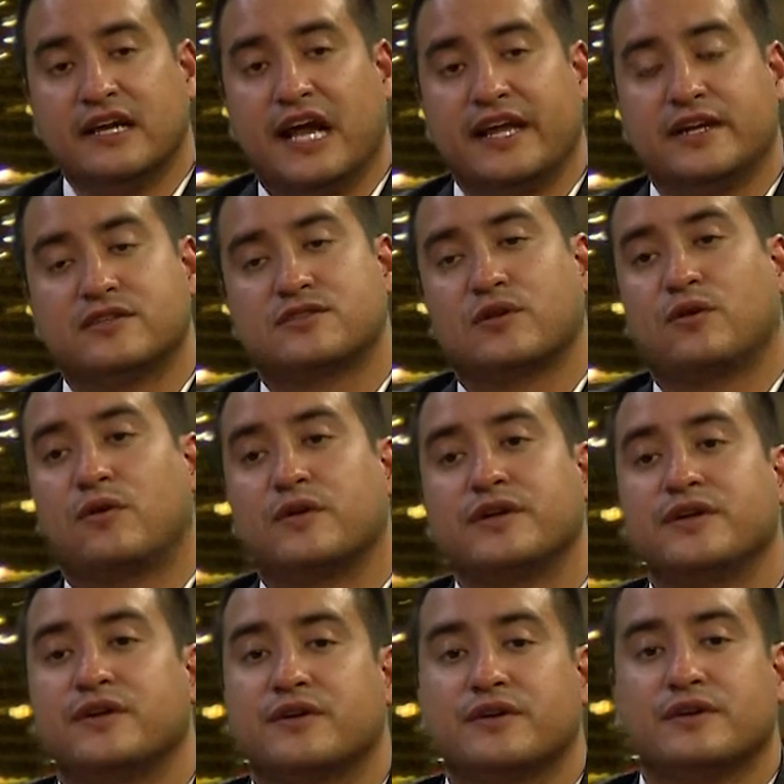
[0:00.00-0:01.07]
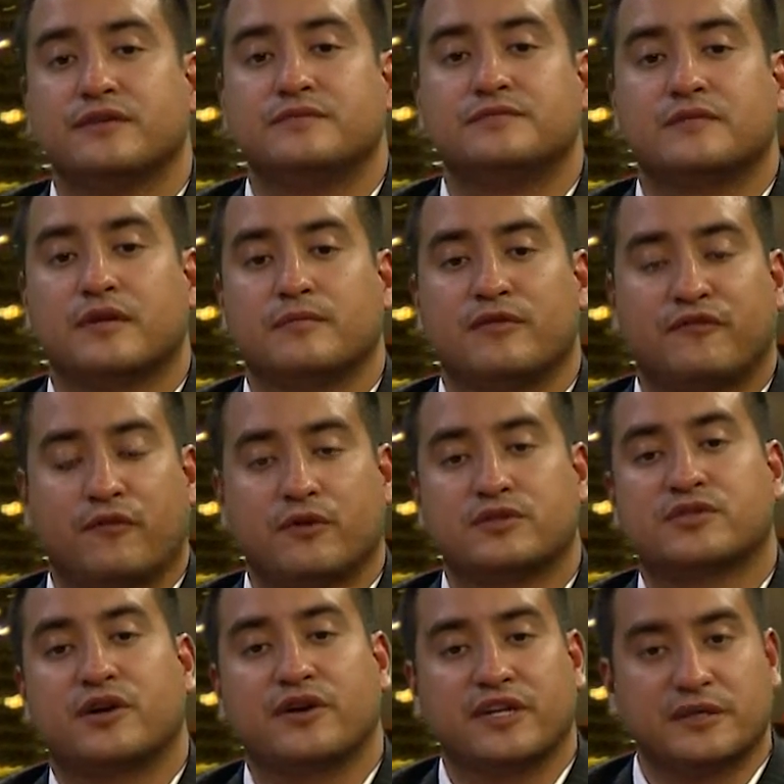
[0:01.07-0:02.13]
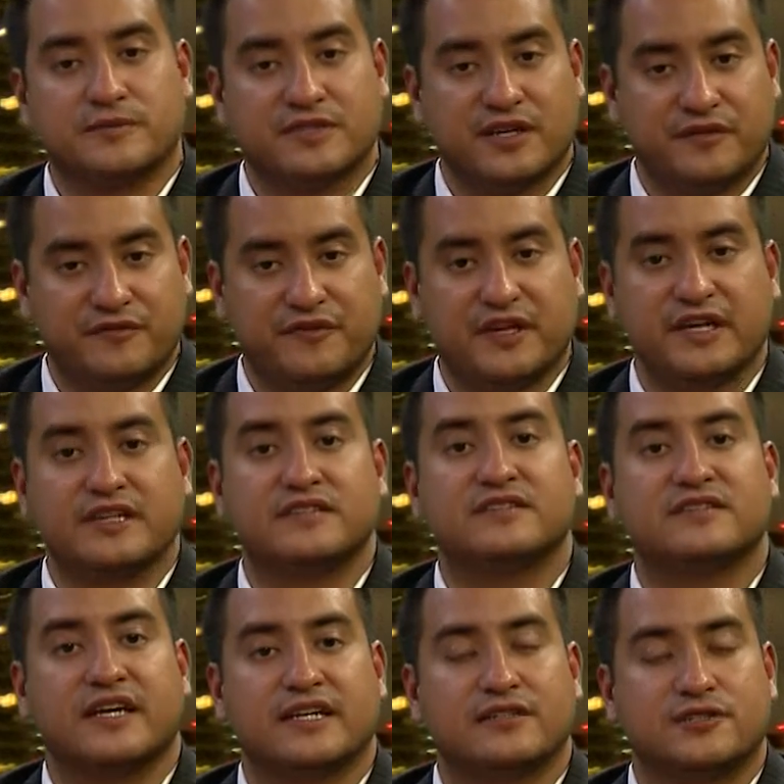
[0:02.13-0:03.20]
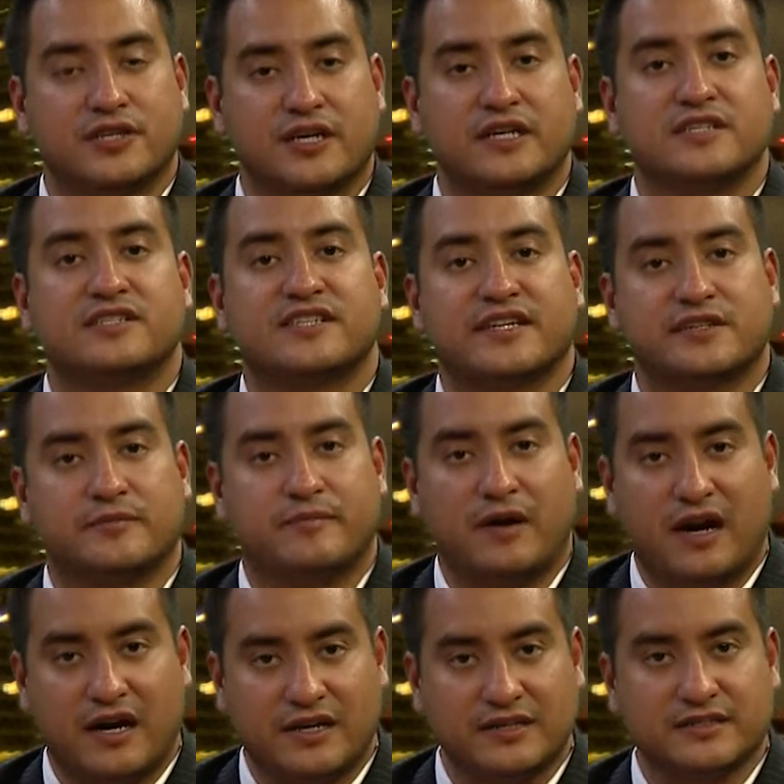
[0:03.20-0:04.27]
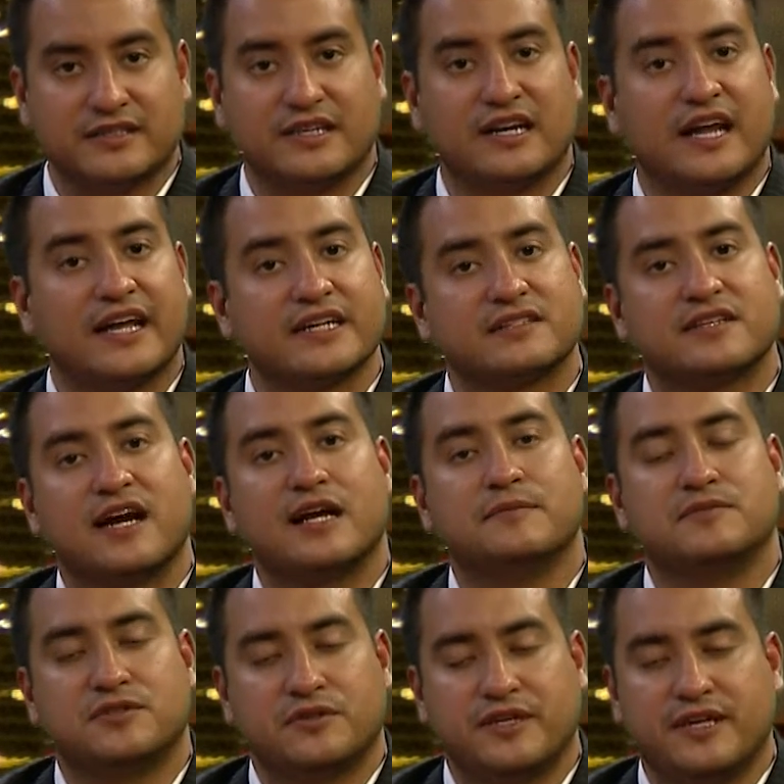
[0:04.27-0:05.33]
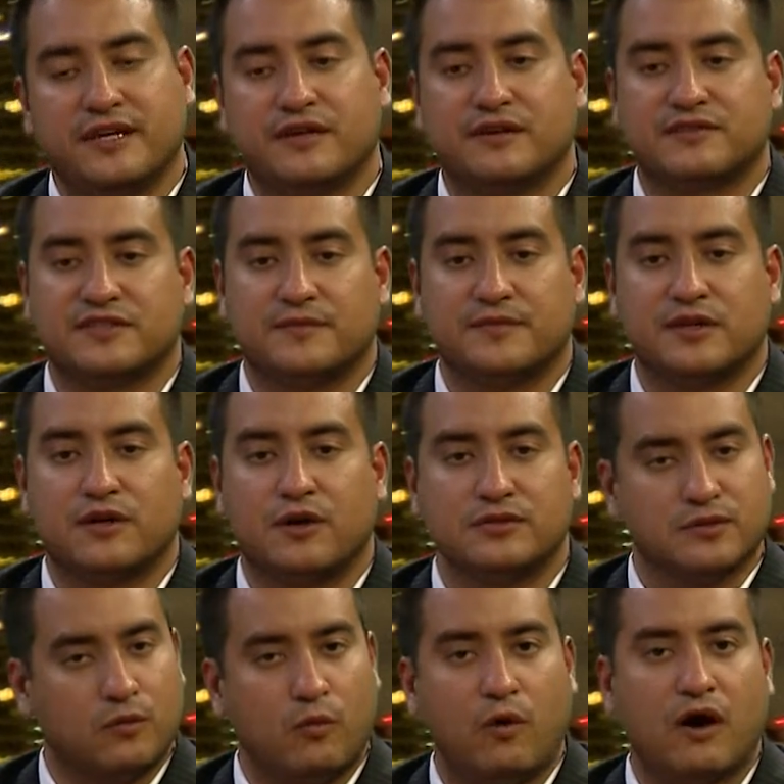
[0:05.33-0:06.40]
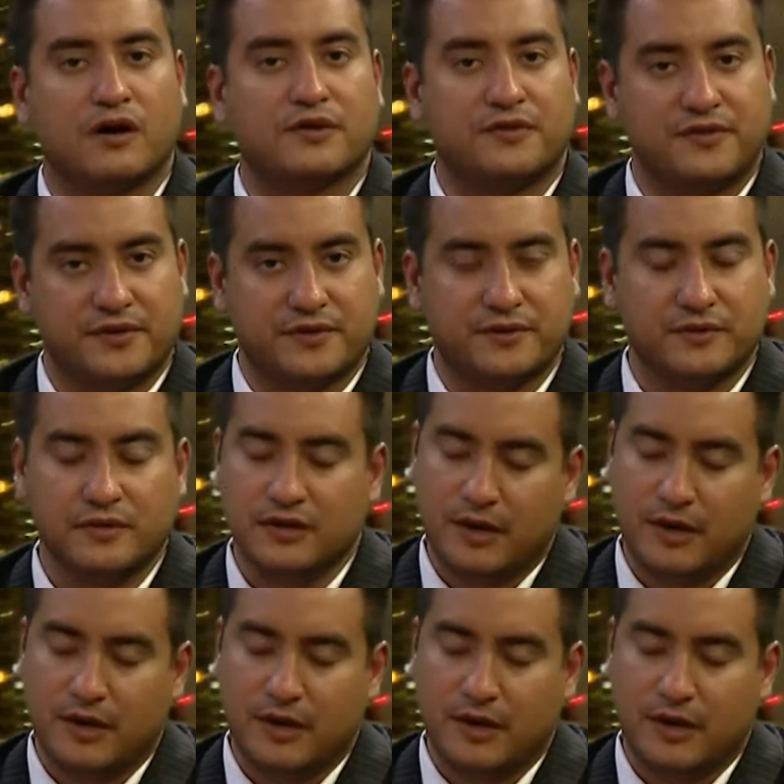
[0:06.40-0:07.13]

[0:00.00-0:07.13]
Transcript: And his lawyer before turning himself in, said, Judge, set the bond. And a lot of times you'll hear something called a walkthrough.